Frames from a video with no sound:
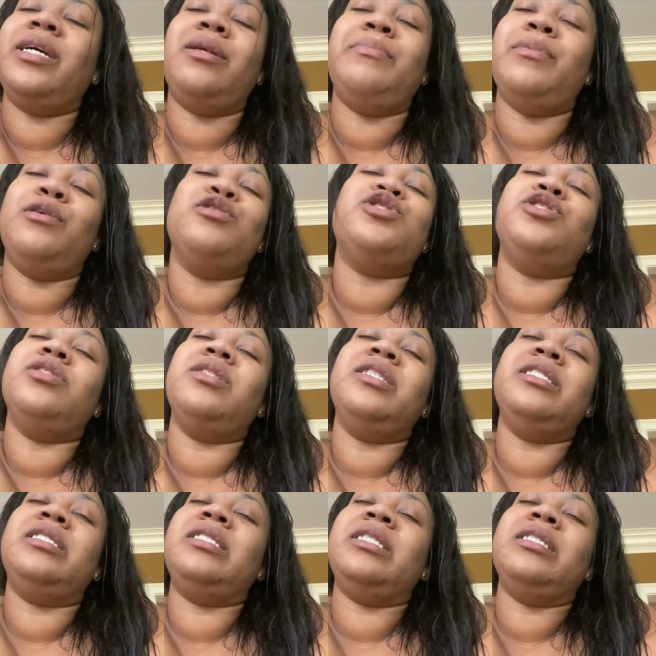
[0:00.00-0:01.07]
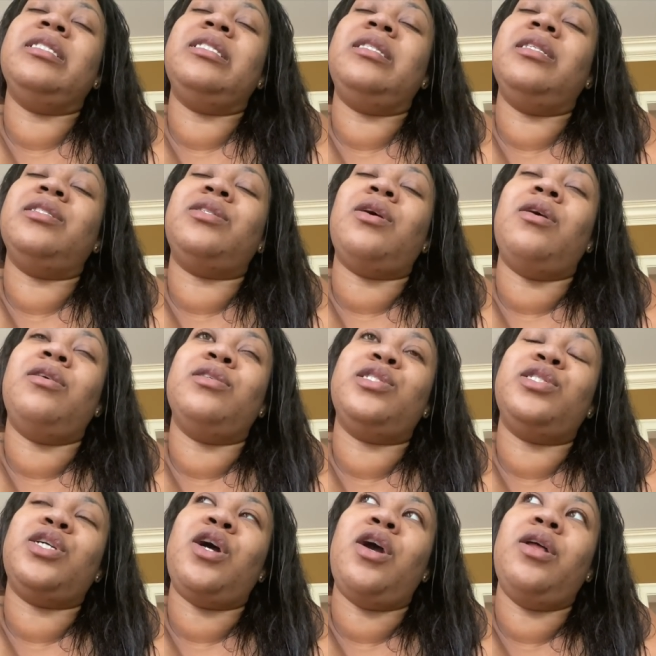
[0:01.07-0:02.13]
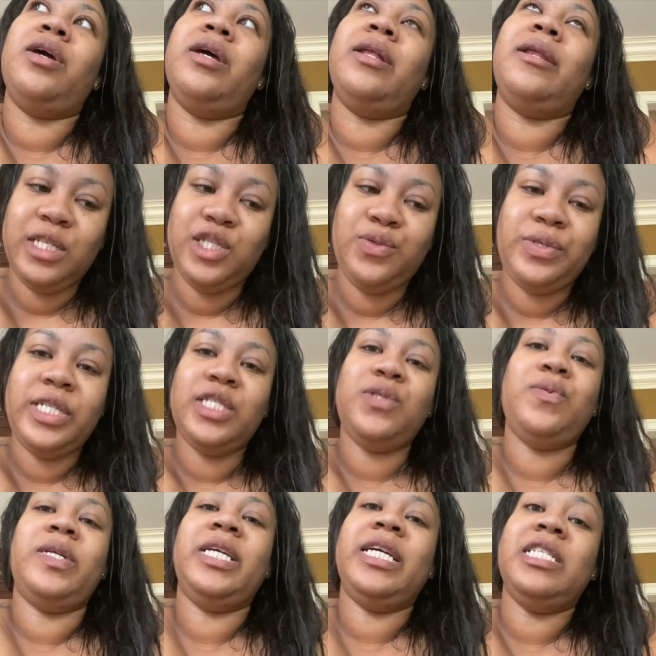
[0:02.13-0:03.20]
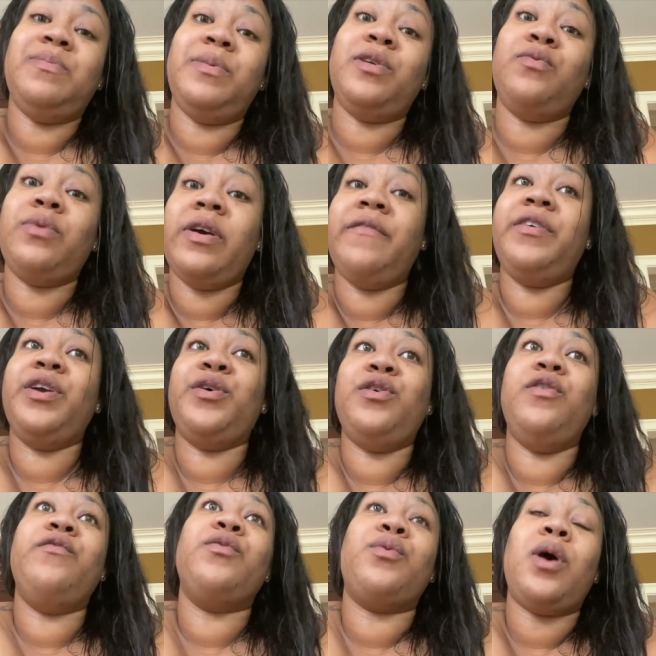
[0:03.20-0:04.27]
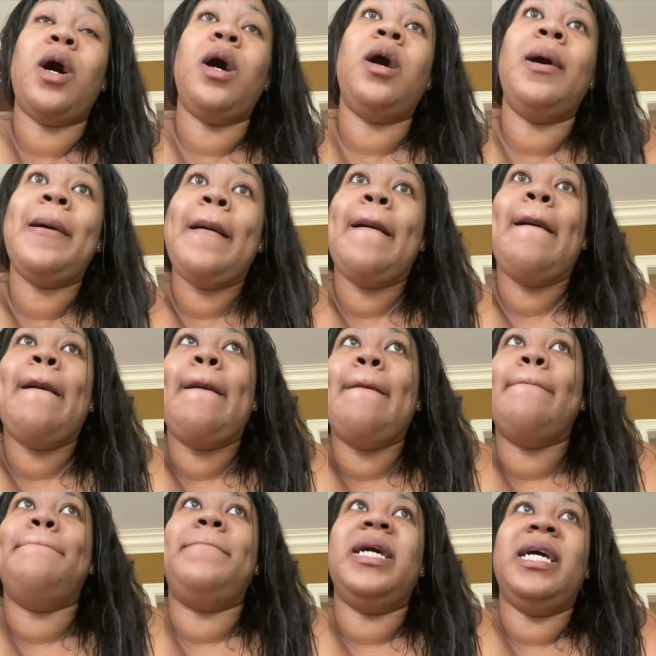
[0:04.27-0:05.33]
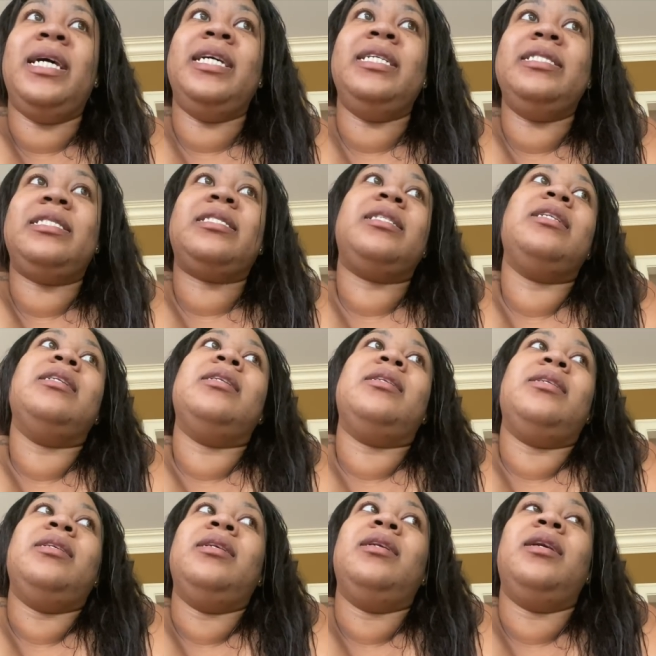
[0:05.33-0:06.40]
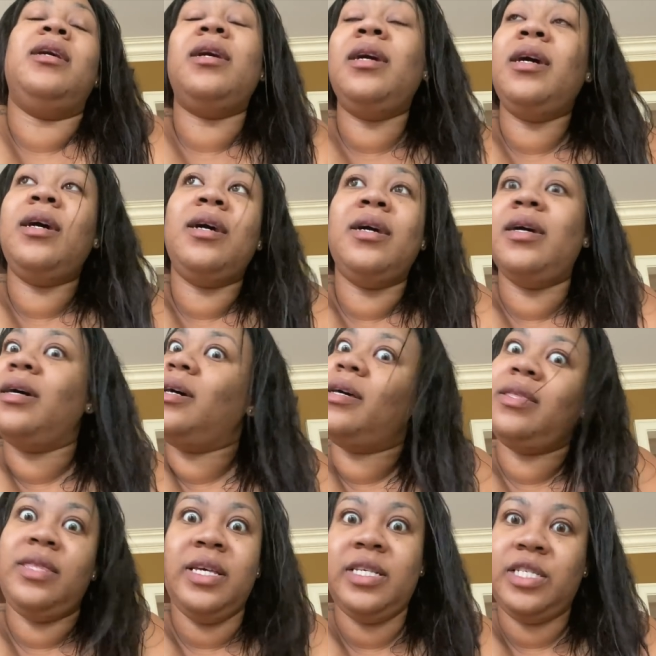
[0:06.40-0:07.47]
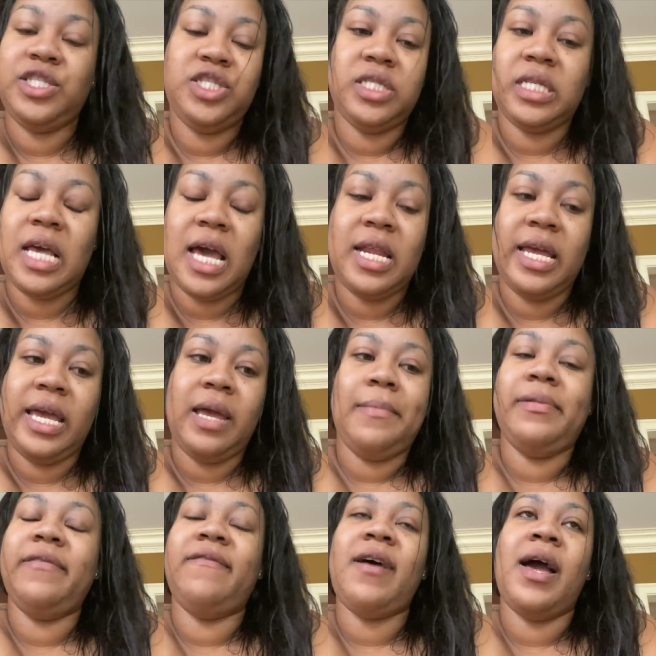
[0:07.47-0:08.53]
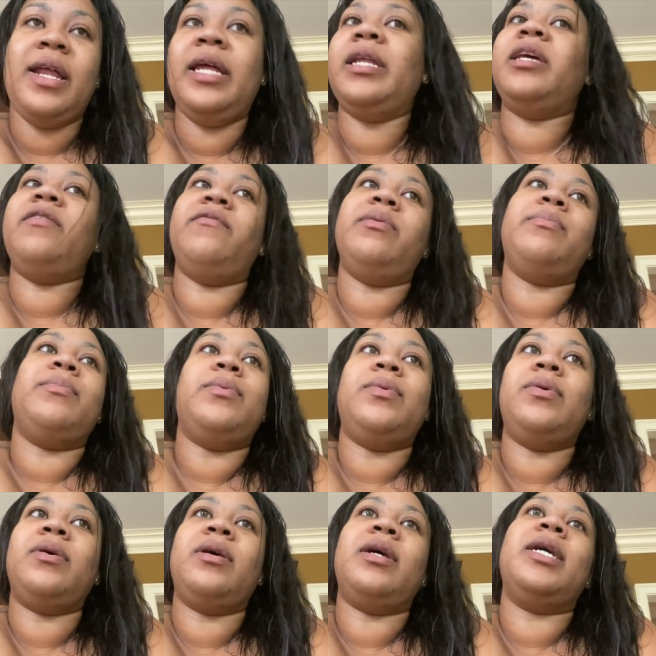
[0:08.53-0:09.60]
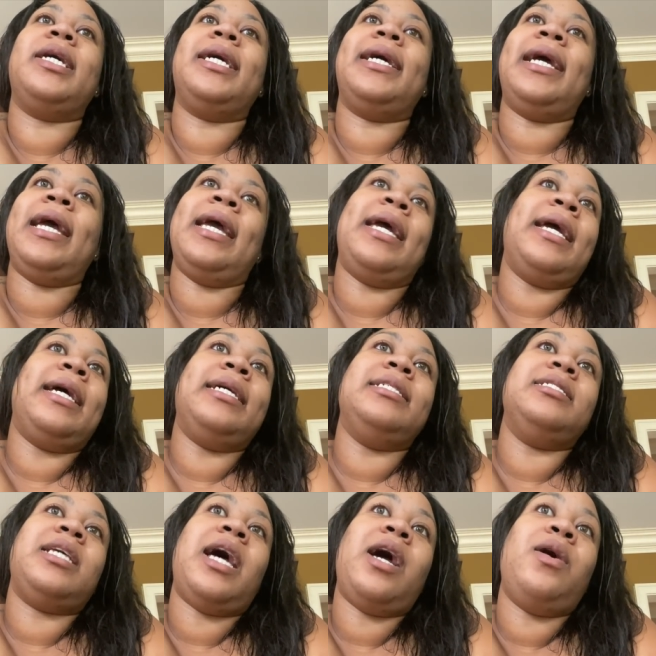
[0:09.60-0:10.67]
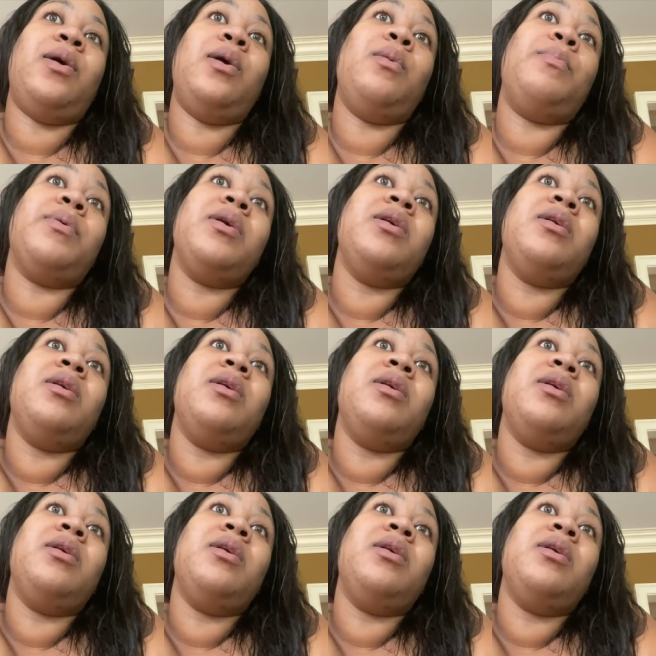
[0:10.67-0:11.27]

and emotionally since this all started. twenty twenty has been a rough year overall, but uh, this just kind of amplified it even more. And I hope